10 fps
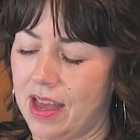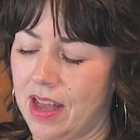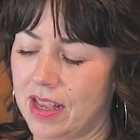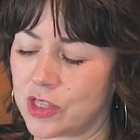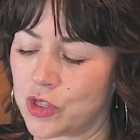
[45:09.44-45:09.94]

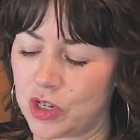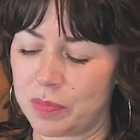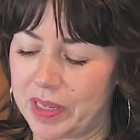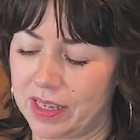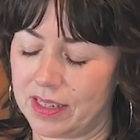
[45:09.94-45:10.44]
a
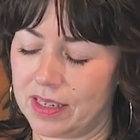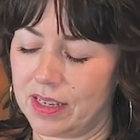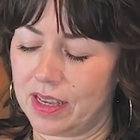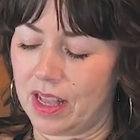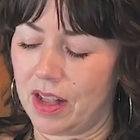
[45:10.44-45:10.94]

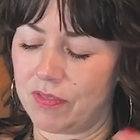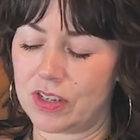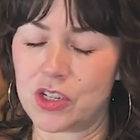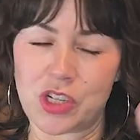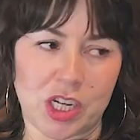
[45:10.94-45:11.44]
sermon of
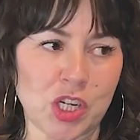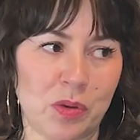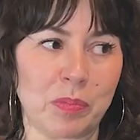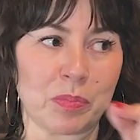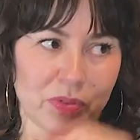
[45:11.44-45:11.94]
a
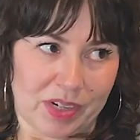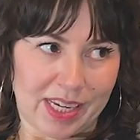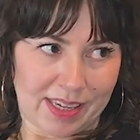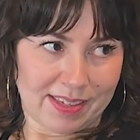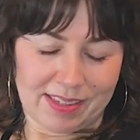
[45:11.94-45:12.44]
Jesuit
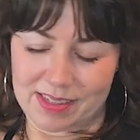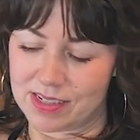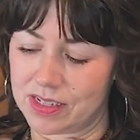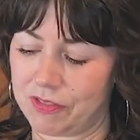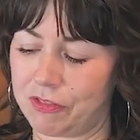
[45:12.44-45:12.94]

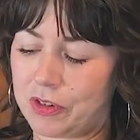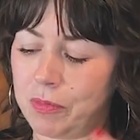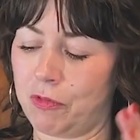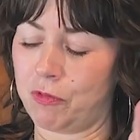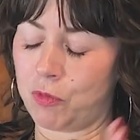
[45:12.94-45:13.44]
priest
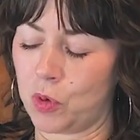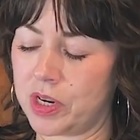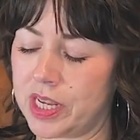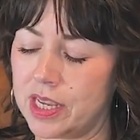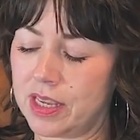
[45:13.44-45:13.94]
from
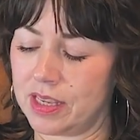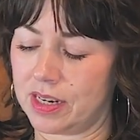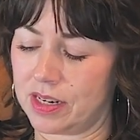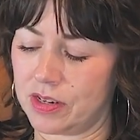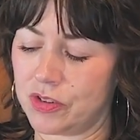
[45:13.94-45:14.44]
40
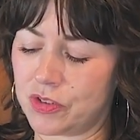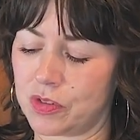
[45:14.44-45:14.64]
years